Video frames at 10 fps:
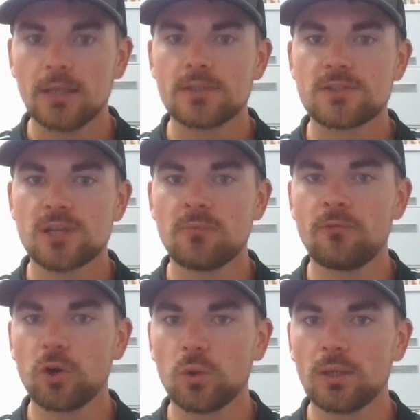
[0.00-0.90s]
Some
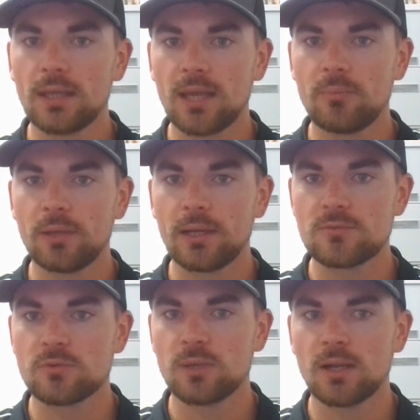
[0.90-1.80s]
401k
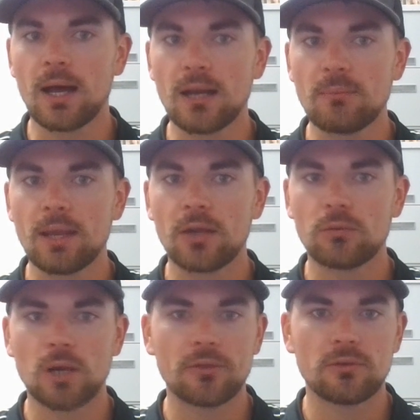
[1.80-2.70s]
plans permit automatic
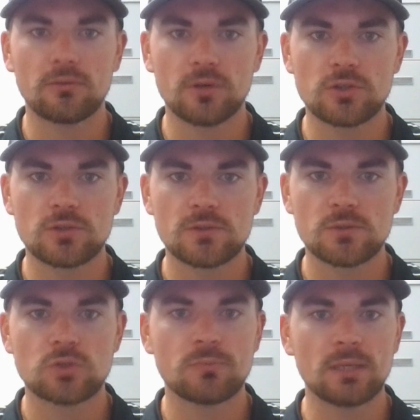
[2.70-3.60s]
Roth conversions,
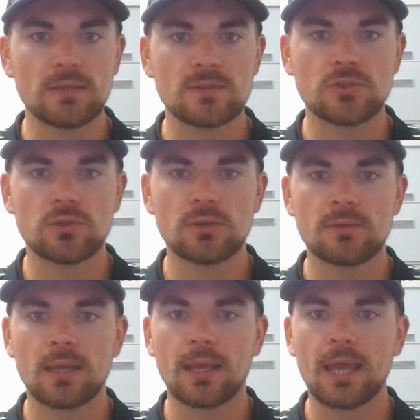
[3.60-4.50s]
which means you can
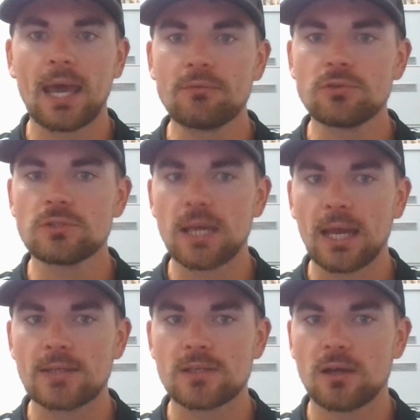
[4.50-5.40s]
make
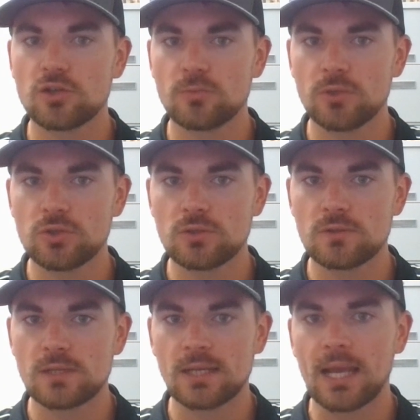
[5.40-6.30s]
after-tax
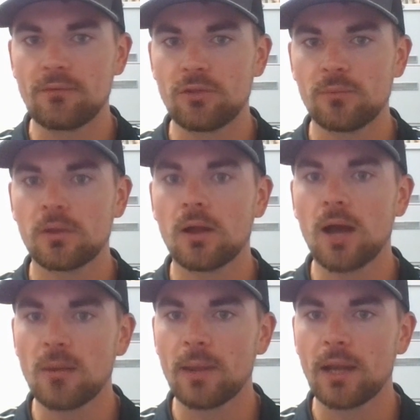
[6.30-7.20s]
contributions and have them
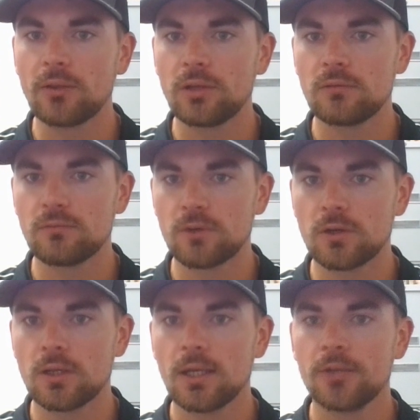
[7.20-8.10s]
automatically
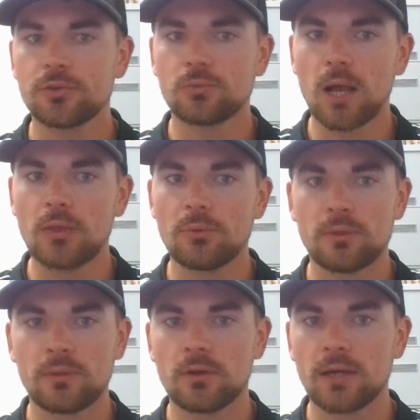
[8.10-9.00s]
convert to Roth
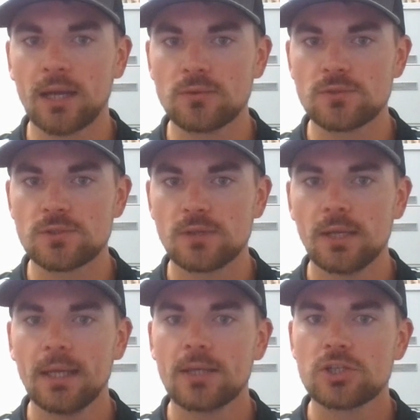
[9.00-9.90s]
within their accounts.
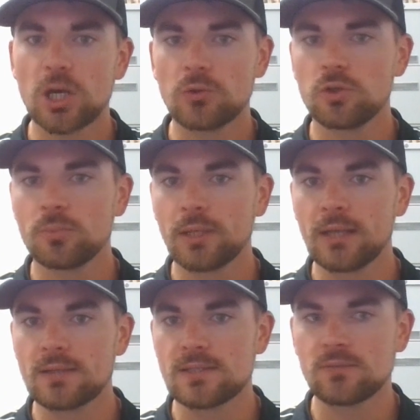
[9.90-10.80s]
Check with your
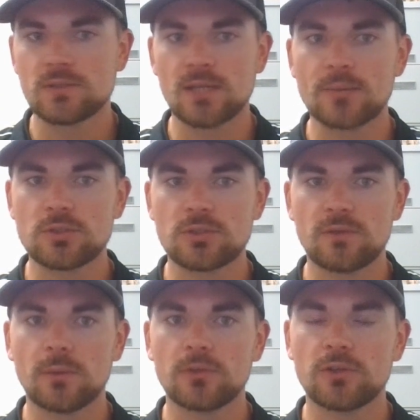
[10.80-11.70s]
plan to see if this option is
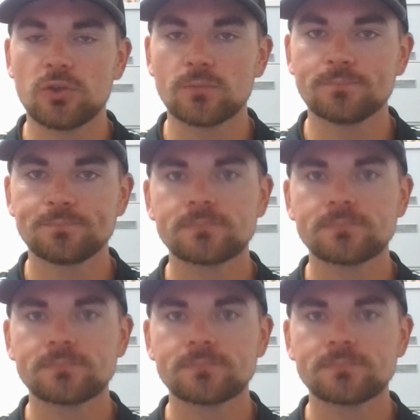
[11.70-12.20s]
available to you.